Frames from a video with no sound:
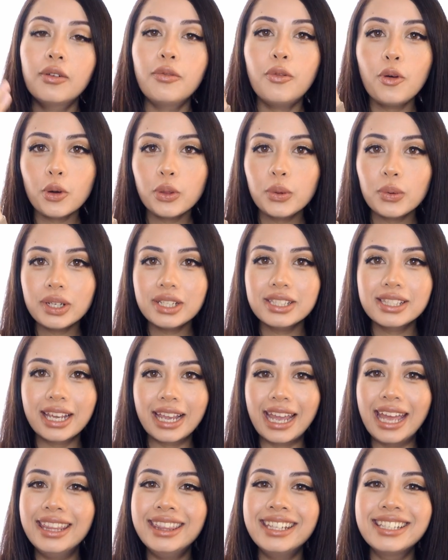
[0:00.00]
The fourth one is
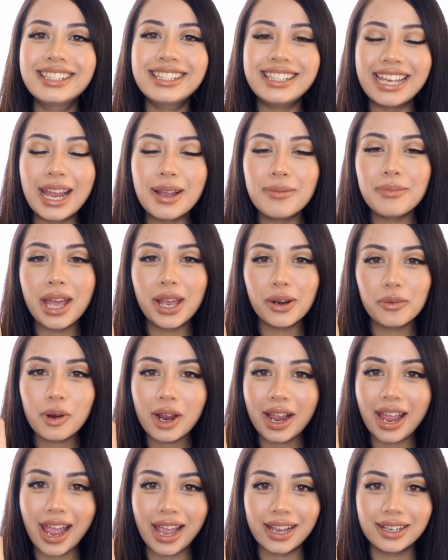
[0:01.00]
again the same
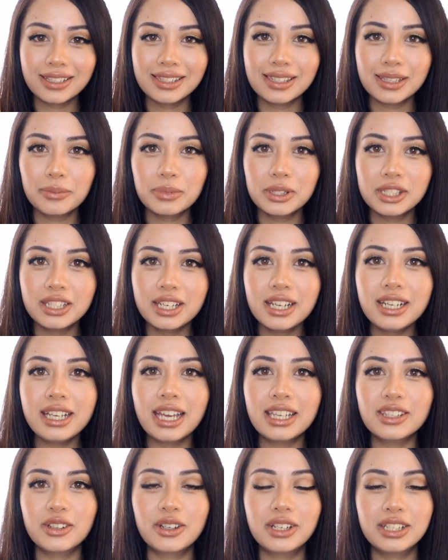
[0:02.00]
NYX lipstick.
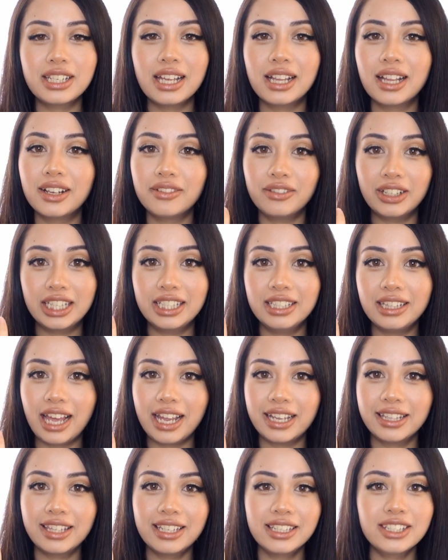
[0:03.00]
As you can tell, I really
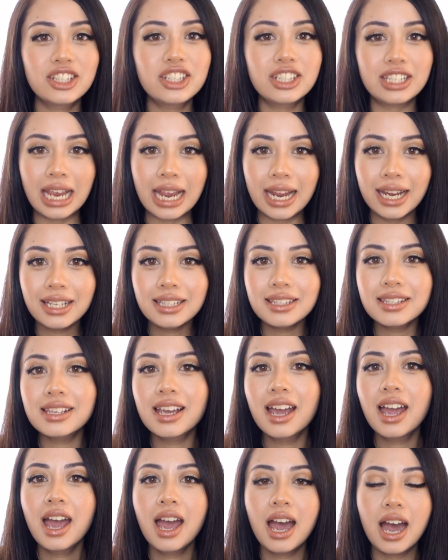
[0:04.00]
like these shades,
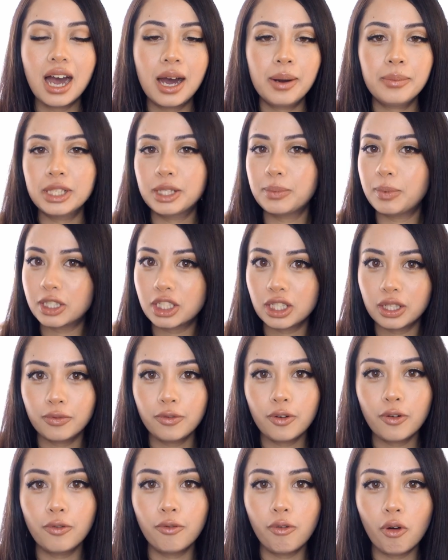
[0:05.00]
especially
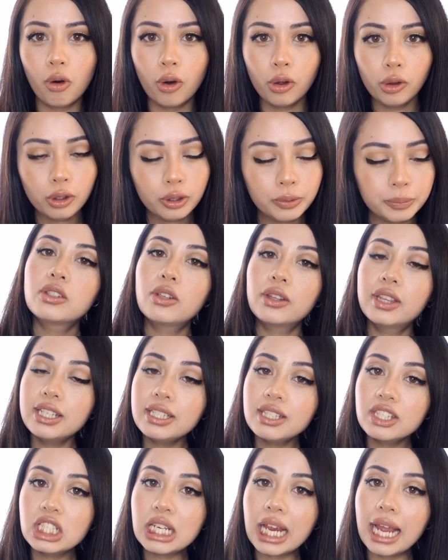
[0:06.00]
for fall. So
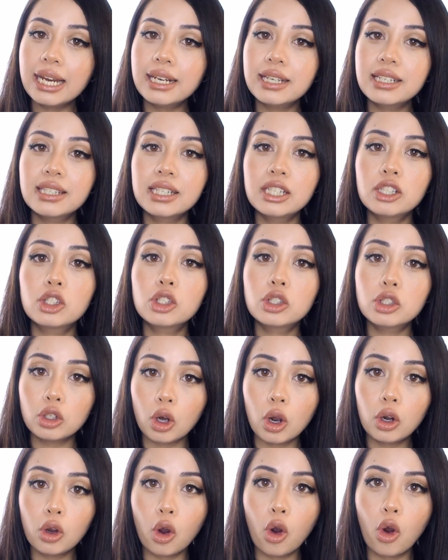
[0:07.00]
this shade is in
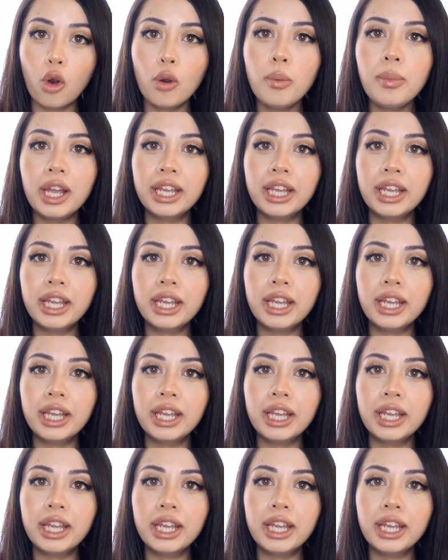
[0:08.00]
Stockholm.